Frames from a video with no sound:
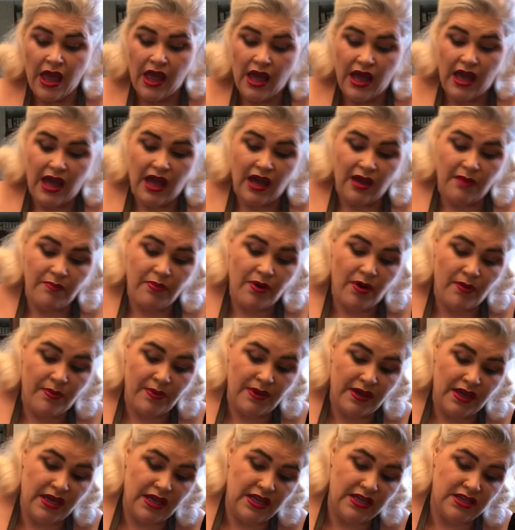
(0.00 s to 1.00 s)

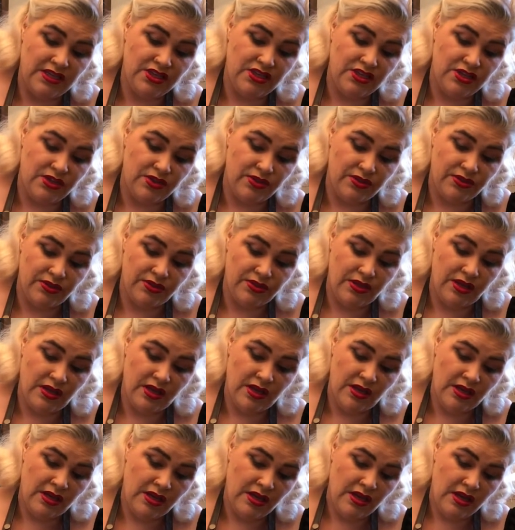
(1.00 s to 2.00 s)
Popping it into
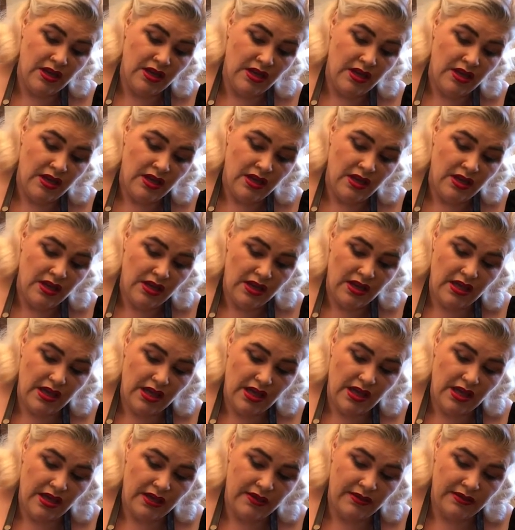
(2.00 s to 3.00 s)

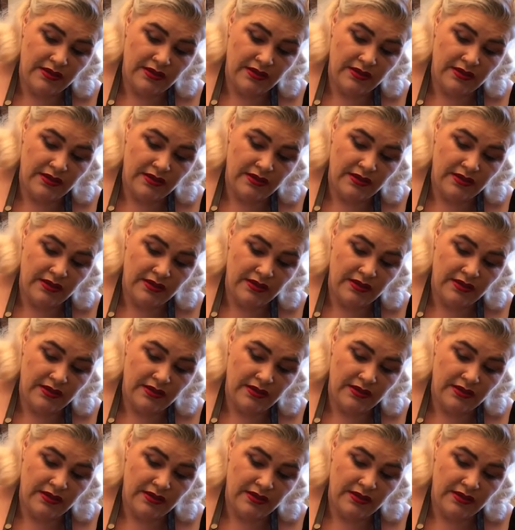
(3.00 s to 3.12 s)
here.